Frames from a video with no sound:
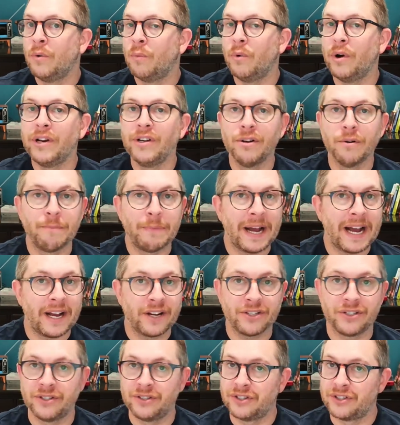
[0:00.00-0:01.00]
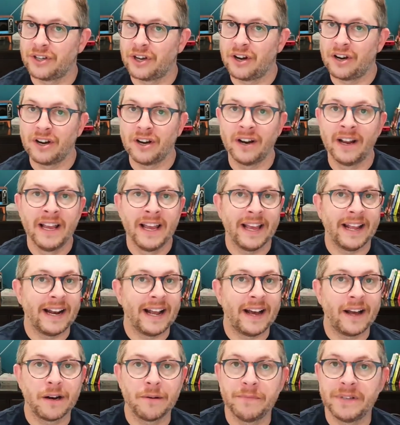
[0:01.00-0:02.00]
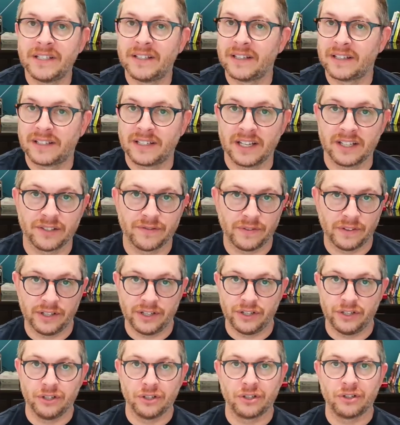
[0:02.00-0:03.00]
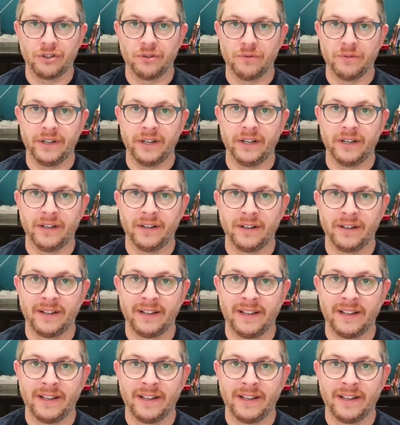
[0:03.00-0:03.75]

what your passions are, and how to be successful in your career.